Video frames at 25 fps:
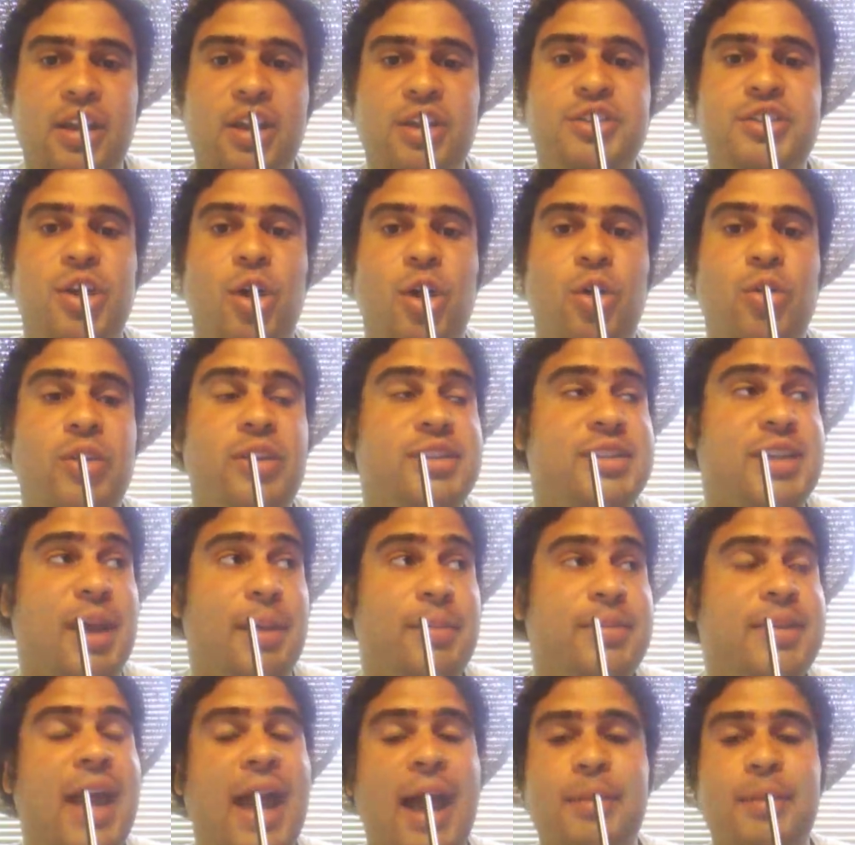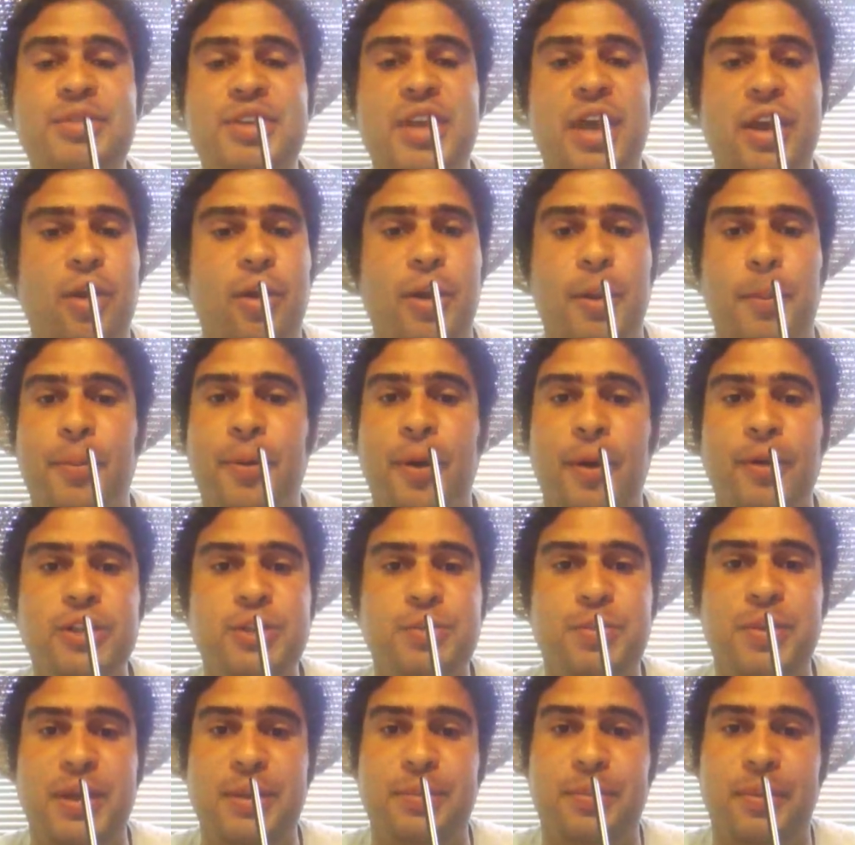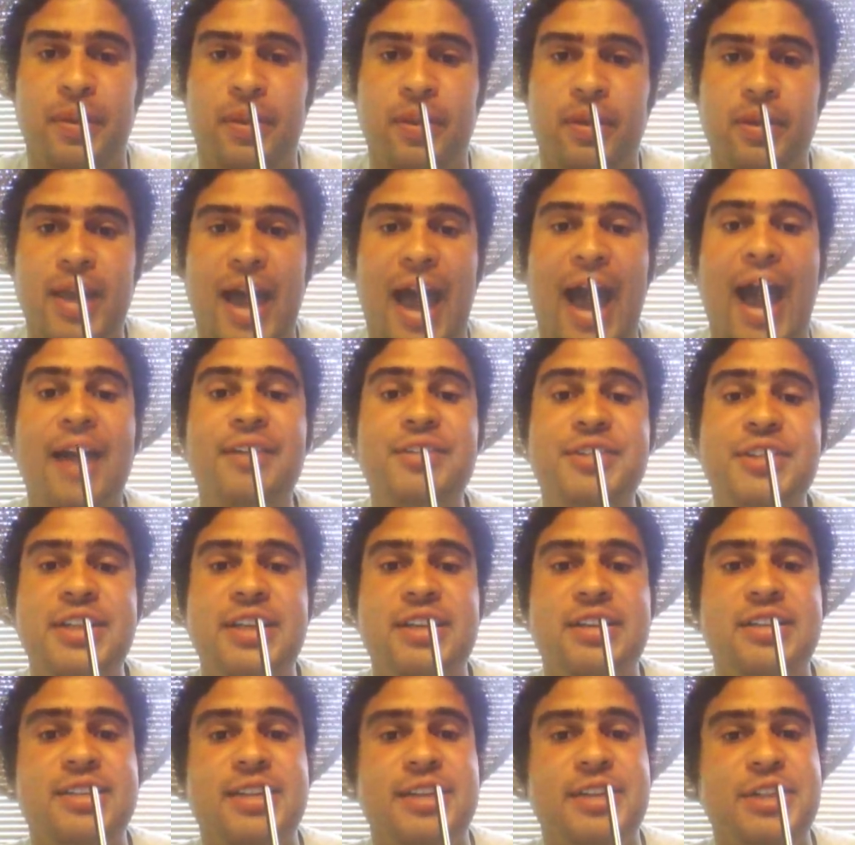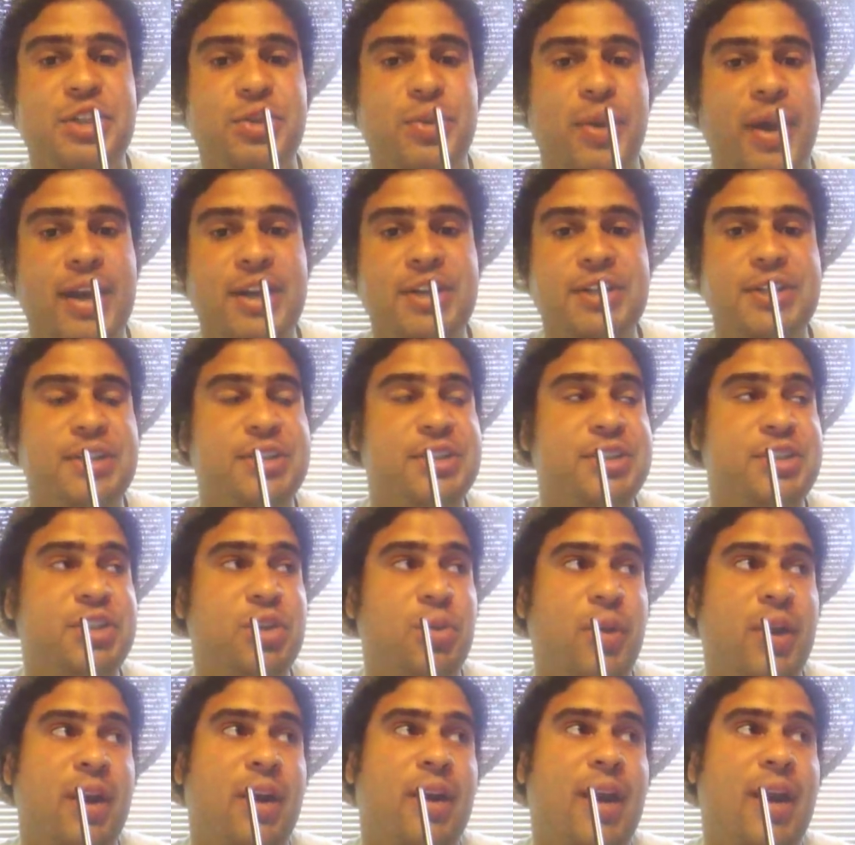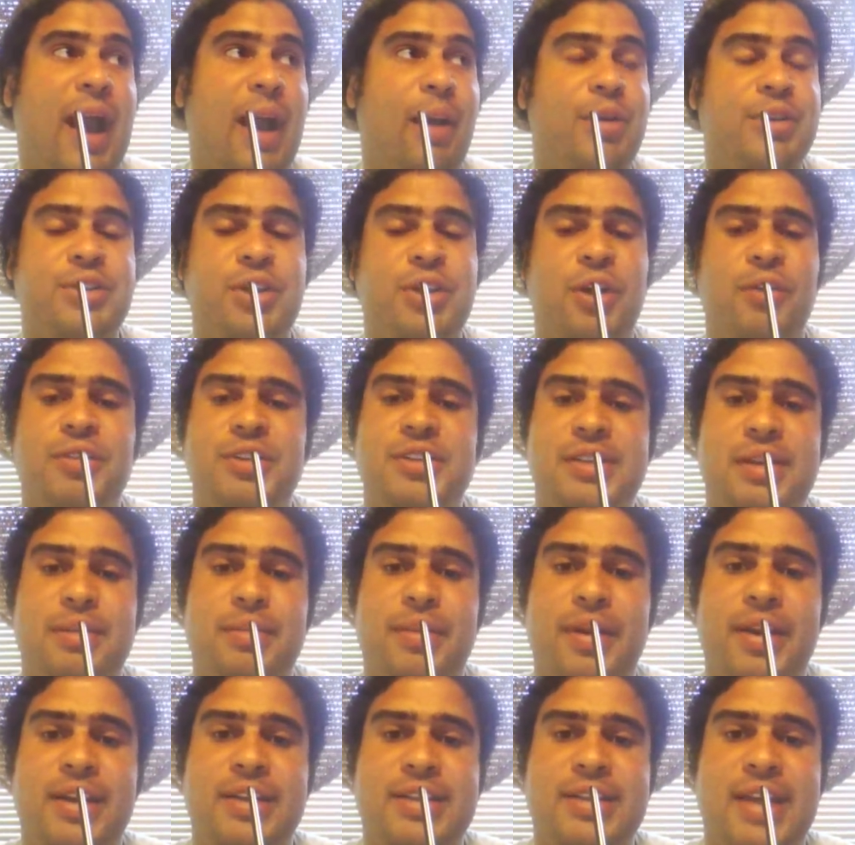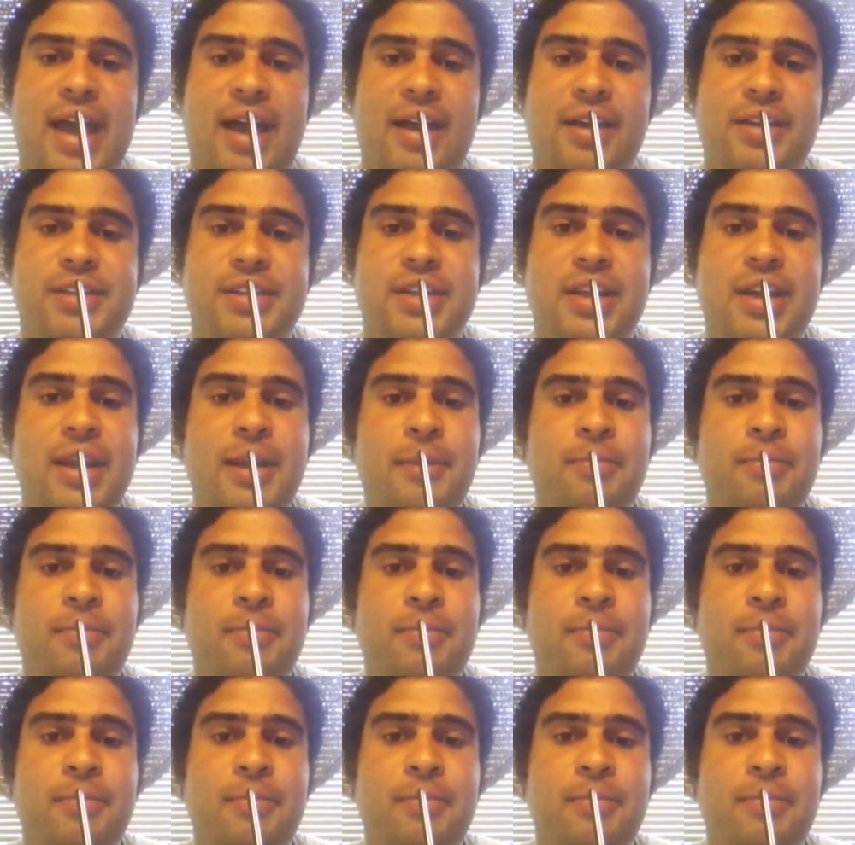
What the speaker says: So sometimes they don't approach people. I've seen situations to where I was over somebody's house